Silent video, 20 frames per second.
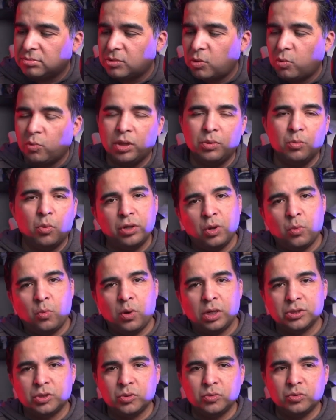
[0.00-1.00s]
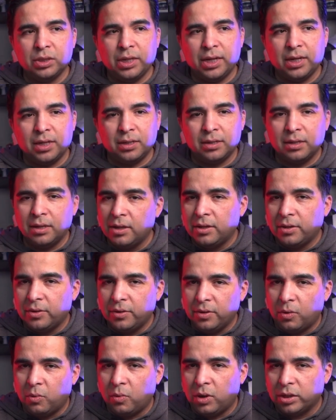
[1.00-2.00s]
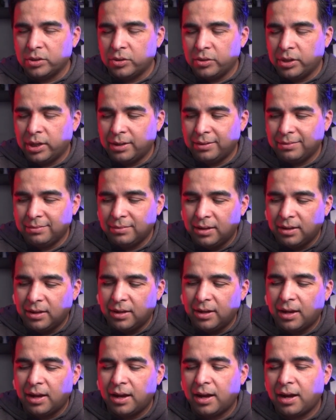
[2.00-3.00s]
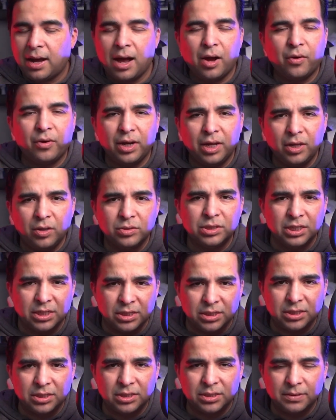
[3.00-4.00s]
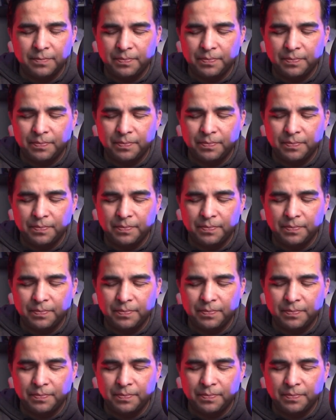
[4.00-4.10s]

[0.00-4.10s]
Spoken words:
with more than one tool and you're wondering, how can I use this?